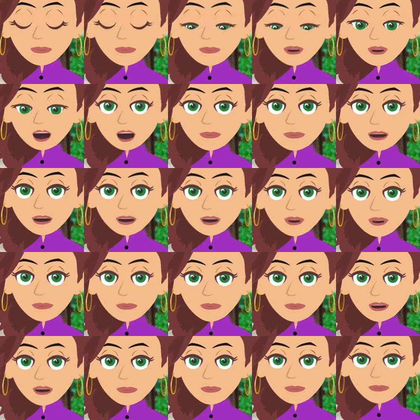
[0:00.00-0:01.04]
she has
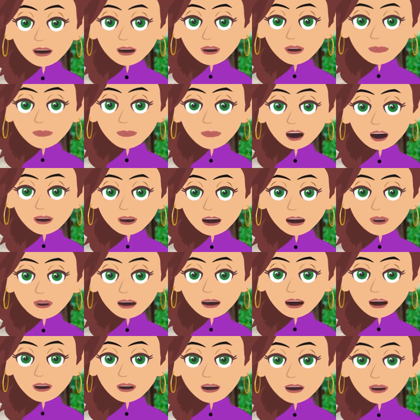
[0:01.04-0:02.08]
this little thing
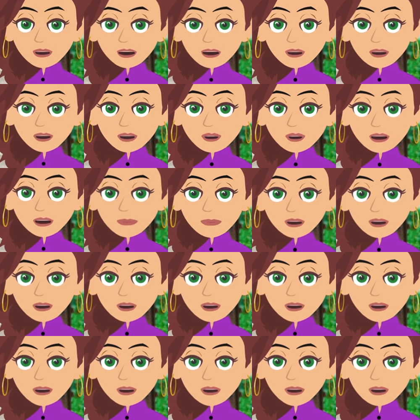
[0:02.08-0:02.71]
going on in her